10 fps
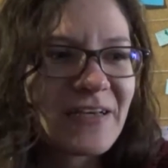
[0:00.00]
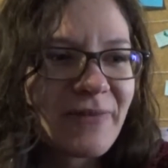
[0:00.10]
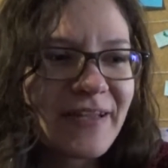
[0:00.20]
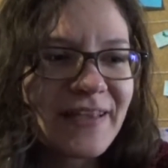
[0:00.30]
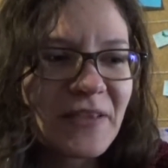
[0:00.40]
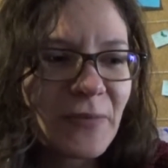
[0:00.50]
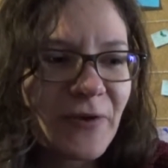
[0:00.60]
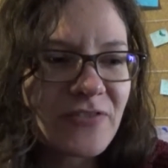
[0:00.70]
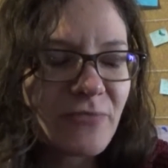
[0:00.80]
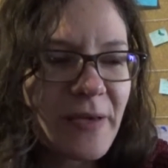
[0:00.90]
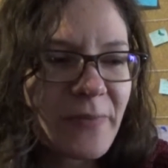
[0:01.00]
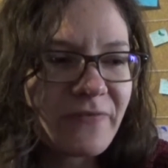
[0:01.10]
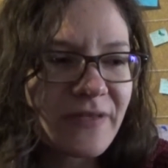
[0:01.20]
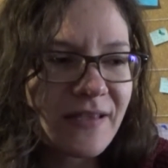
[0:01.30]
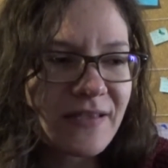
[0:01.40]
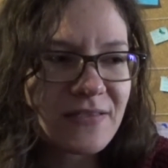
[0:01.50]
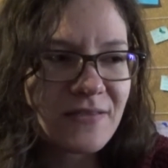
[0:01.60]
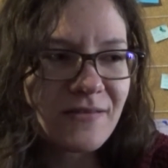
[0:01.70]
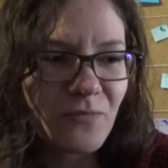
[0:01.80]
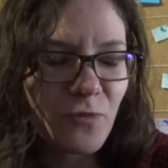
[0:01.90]
But I think the point of my epiphany
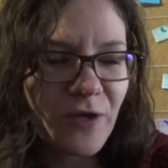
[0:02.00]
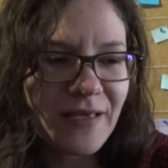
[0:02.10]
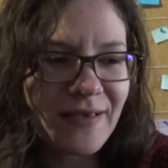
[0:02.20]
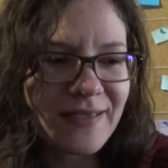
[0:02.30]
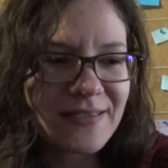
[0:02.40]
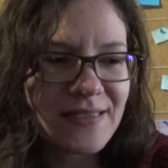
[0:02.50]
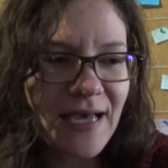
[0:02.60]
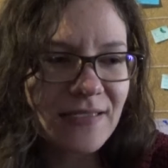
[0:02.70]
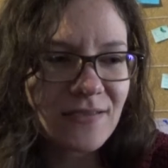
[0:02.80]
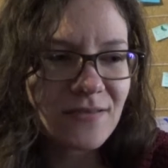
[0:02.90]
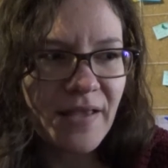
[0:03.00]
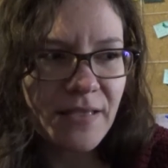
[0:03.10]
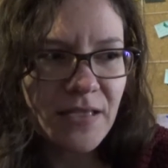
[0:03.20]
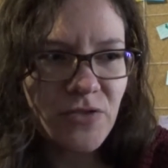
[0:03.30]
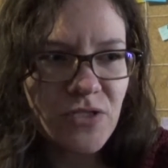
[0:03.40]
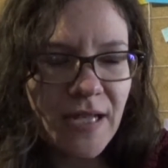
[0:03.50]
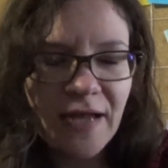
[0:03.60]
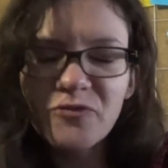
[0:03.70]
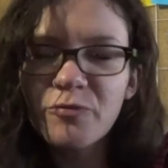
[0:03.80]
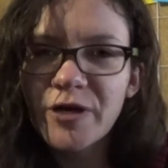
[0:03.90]
this week is that I think there's a lot
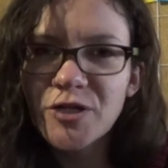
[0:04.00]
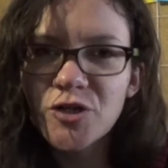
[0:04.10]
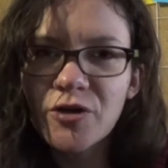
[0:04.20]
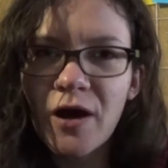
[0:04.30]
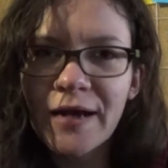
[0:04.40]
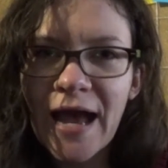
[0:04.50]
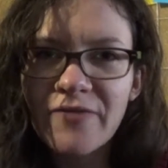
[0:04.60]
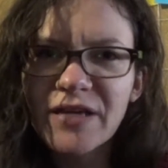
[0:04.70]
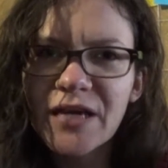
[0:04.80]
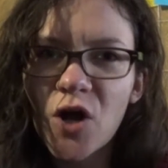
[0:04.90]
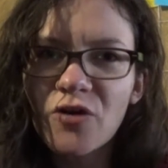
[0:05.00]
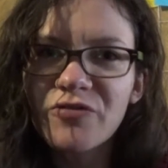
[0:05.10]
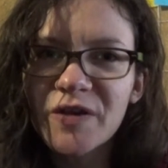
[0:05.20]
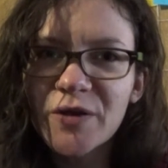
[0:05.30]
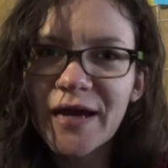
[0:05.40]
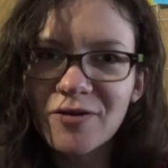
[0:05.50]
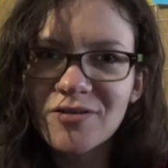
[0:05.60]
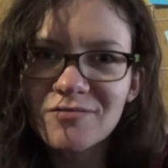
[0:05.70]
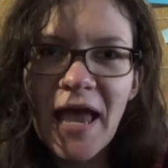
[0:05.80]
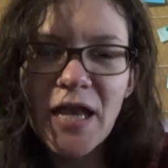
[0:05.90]
of pressure on having it all figured
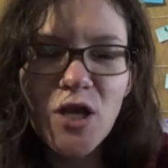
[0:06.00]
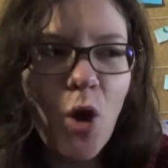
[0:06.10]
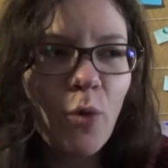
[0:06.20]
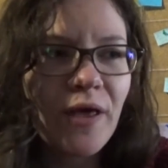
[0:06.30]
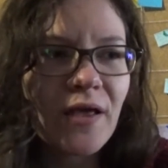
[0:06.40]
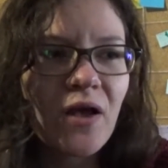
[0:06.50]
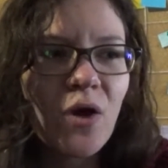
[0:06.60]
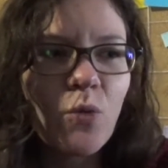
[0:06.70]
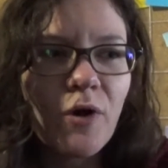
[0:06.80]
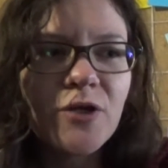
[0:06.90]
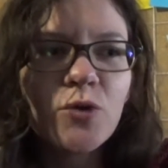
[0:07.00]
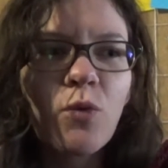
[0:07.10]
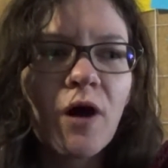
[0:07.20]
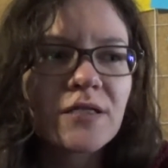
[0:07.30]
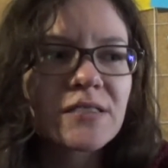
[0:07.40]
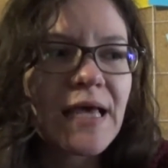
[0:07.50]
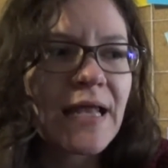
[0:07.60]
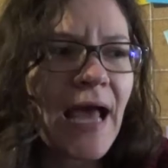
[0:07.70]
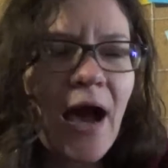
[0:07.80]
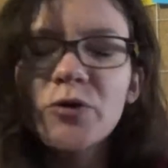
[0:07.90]
out and knowing what you want
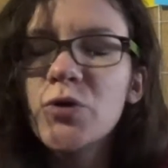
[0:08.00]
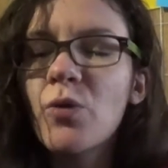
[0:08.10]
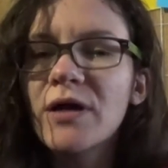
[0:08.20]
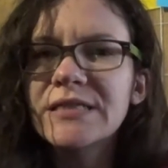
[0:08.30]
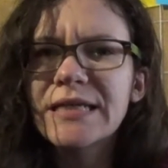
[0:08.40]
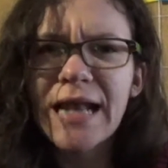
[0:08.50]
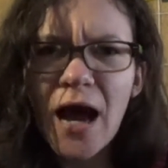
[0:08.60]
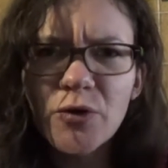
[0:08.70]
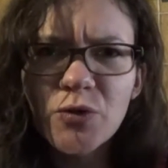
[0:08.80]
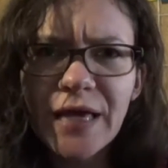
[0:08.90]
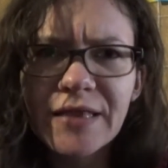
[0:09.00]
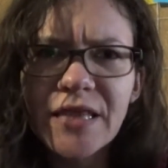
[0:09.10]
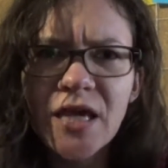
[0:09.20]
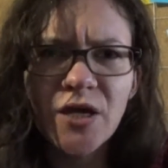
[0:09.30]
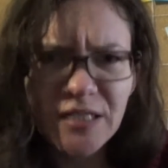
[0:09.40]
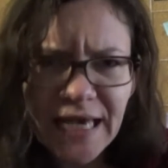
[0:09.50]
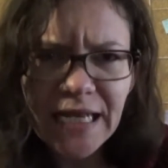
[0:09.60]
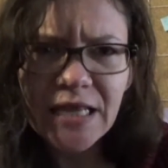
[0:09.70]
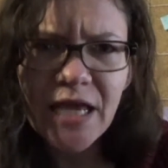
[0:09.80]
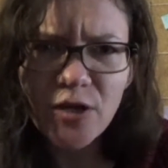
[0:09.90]
and how you want it and how you get there and
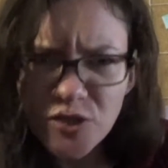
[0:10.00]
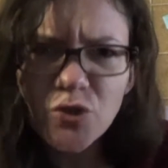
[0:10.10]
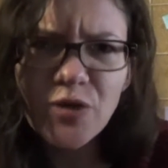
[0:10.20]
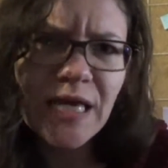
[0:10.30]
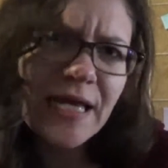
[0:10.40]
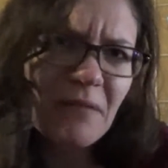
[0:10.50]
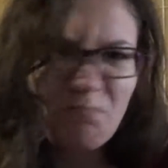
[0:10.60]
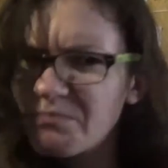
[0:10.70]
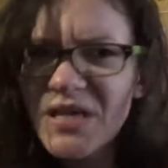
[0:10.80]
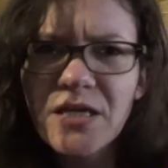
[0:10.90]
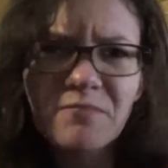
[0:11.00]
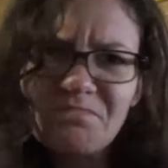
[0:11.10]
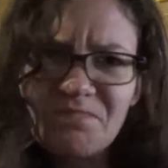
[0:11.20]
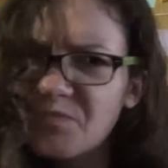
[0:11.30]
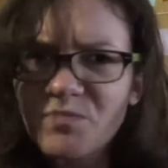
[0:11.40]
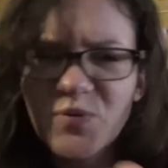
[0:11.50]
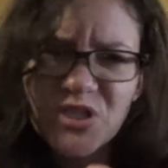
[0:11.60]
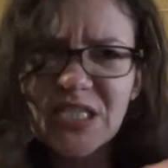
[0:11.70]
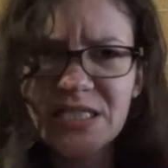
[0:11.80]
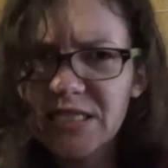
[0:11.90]
getting there and doing it and being
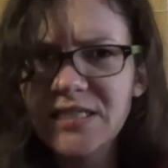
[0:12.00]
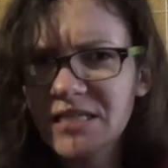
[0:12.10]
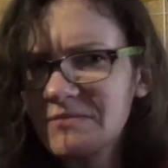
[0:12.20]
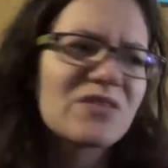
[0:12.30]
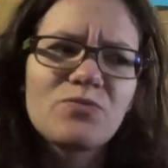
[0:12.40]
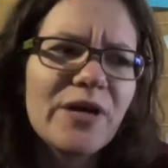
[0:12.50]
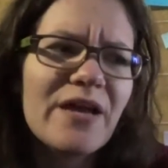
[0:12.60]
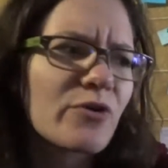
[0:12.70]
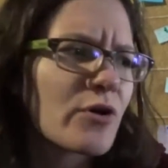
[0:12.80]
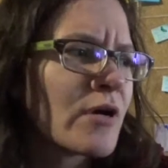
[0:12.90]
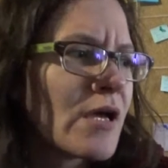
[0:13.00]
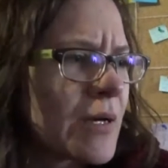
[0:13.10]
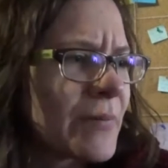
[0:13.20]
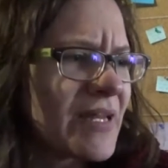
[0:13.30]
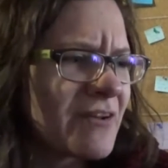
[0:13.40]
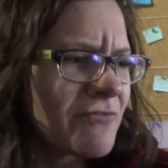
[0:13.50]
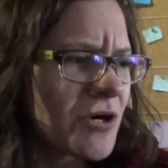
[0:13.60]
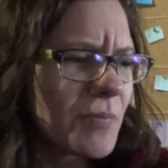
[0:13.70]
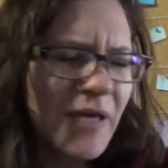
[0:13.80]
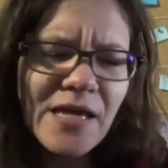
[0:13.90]
persistent and whatever. But if
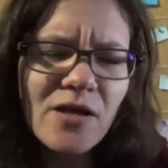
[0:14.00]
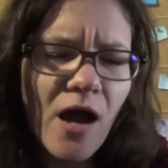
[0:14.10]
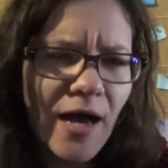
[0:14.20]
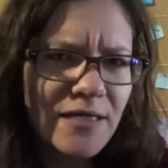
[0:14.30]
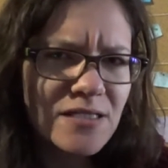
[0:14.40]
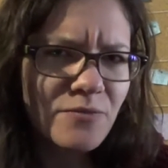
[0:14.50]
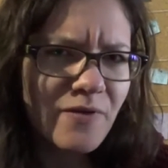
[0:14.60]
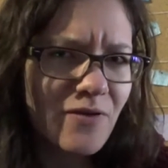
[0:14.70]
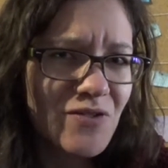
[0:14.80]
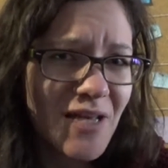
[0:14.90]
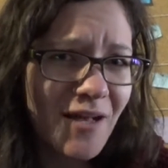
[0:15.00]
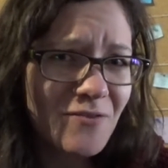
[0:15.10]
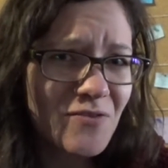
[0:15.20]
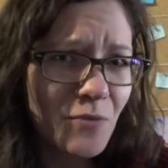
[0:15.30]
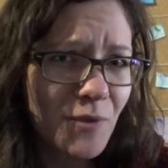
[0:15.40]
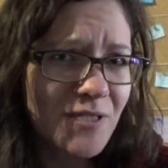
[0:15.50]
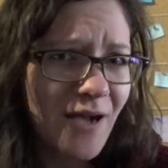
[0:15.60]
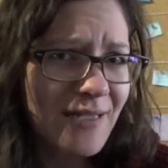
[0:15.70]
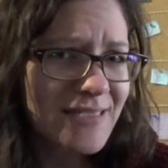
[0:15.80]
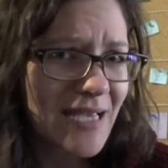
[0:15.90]
we're being honest with ourselves for one
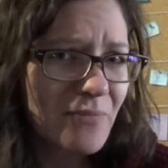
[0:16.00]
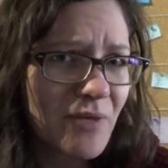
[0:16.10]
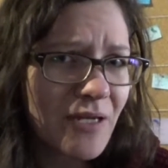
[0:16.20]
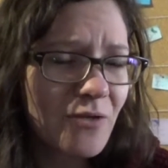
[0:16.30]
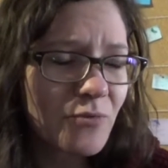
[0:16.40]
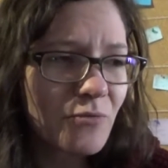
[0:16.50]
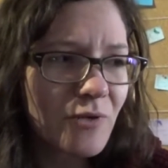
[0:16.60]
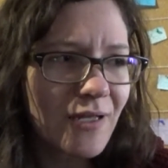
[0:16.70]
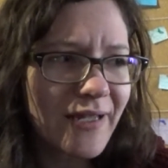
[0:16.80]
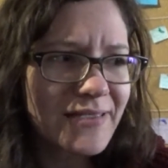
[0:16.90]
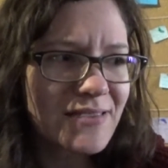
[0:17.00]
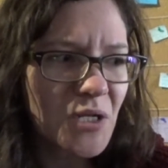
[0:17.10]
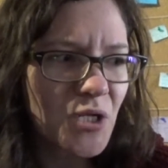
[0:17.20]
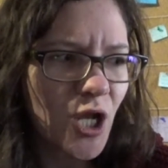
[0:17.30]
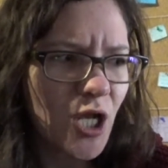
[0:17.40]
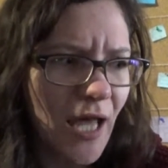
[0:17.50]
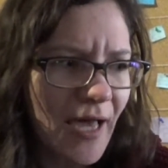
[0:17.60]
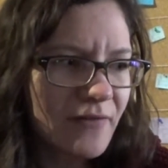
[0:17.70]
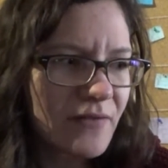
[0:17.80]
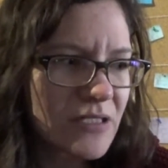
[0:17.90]
goddamn minute, we realize that a
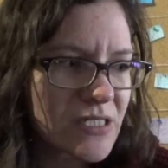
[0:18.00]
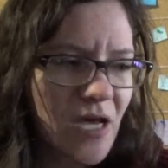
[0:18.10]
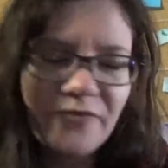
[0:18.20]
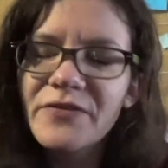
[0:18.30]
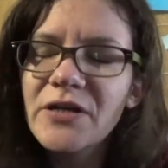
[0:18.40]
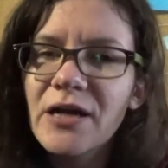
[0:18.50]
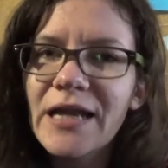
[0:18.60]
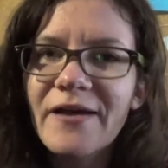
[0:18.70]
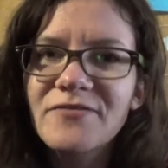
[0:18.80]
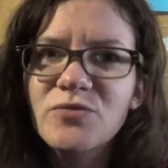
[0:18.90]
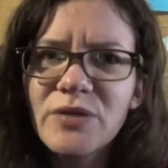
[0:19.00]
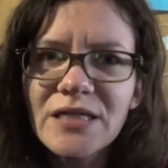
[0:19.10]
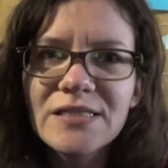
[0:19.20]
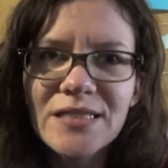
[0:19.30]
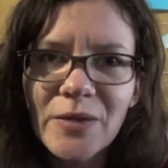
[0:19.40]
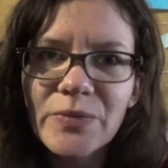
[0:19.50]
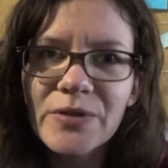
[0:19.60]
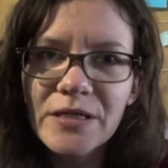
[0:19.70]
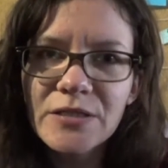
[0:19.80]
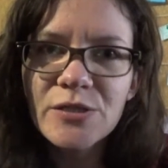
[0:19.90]
lot of the stuff in our lives we stumble
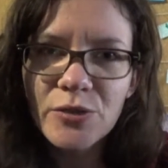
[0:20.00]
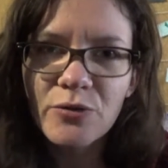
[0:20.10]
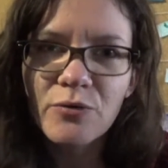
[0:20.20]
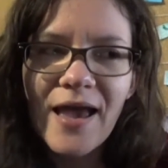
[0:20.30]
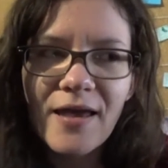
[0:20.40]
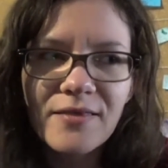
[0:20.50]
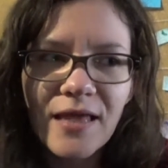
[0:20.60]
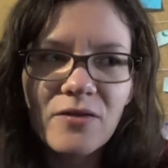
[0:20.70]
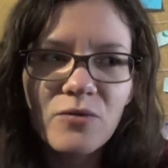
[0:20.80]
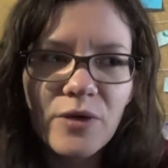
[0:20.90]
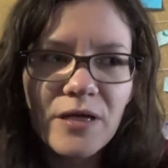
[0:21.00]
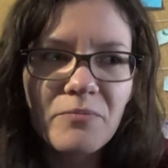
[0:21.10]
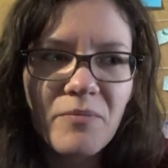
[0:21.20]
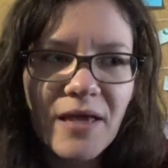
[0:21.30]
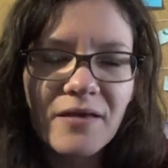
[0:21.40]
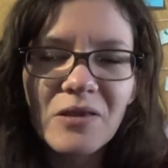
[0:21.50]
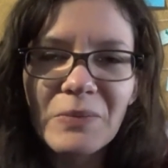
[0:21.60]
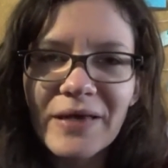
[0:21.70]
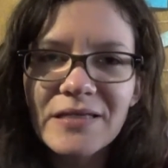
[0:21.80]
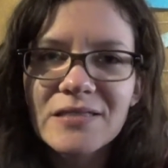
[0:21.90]
into, and then we make the
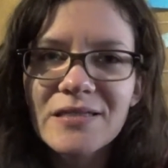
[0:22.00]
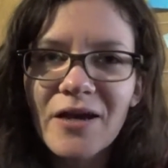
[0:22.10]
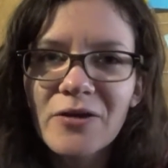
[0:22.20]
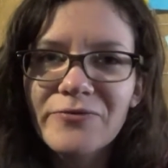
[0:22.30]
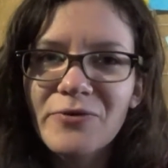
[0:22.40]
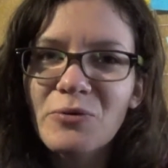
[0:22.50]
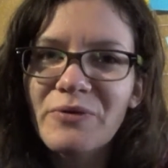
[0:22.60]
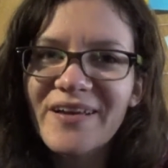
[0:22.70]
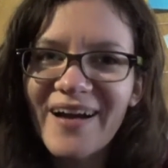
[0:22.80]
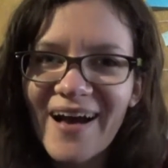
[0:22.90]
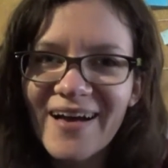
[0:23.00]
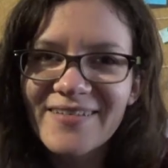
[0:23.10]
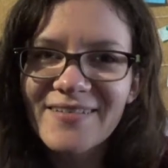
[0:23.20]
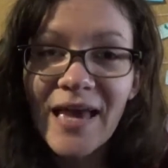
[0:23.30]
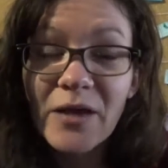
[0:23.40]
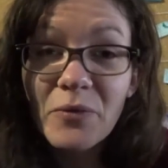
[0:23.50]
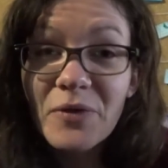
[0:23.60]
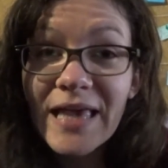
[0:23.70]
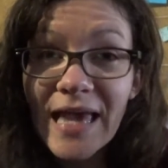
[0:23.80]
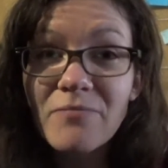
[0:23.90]
best out of what we got. And when we
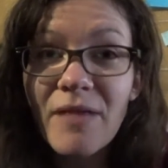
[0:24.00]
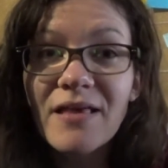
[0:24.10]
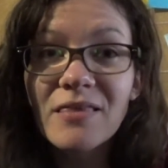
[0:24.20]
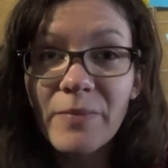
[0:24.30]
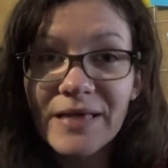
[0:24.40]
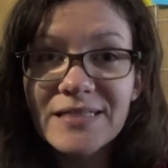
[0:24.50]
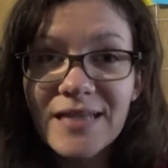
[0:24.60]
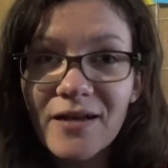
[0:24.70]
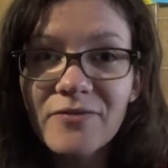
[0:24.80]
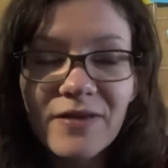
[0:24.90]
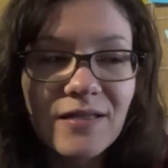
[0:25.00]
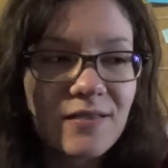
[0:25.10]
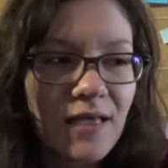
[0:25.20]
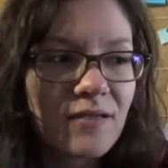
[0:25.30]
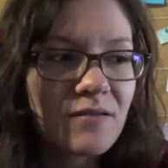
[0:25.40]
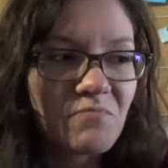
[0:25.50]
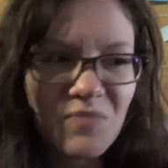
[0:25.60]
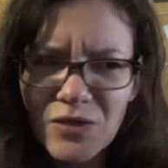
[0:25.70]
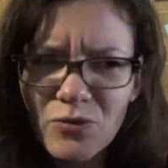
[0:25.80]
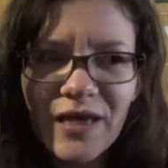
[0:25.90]
can't make the best out of it, then
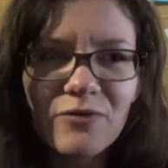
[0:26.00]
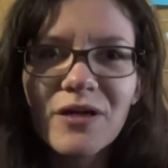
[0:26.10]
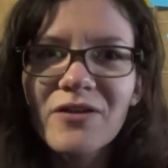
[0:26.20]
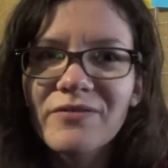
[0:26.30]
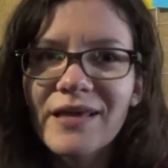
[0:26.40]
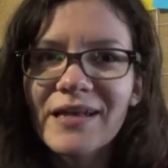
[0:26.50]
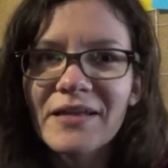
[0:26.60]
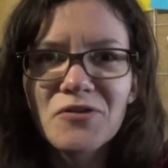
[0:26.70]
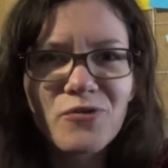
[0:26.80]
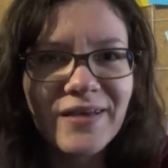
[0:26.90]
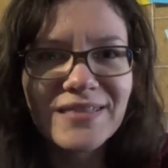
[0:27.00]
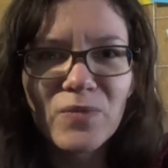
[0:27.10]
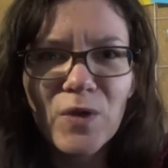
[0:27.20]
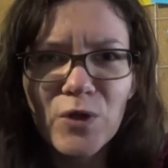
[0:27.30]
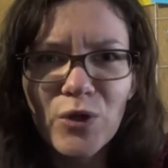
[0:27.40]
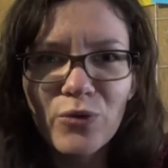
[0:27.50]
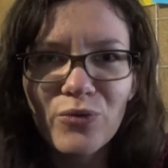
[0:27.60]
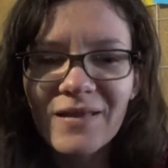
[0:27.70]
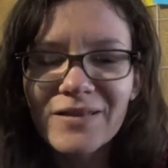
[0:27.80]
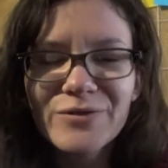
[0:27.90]
you get rid of that and you try something new.
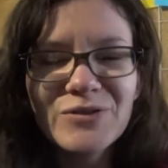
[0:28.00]
There's